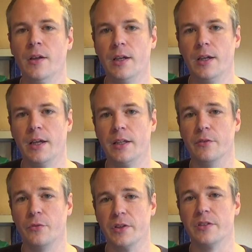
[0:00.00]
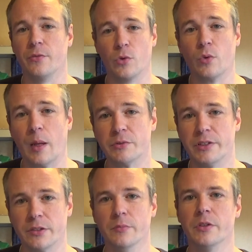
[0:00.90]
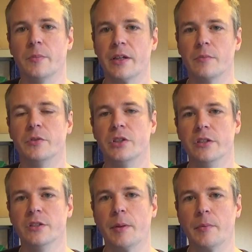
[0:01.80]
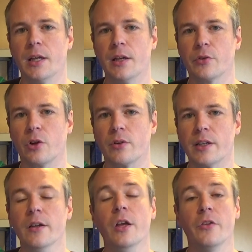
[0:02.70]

uh, and it fits the flow wrap systems the big machines that people have currently.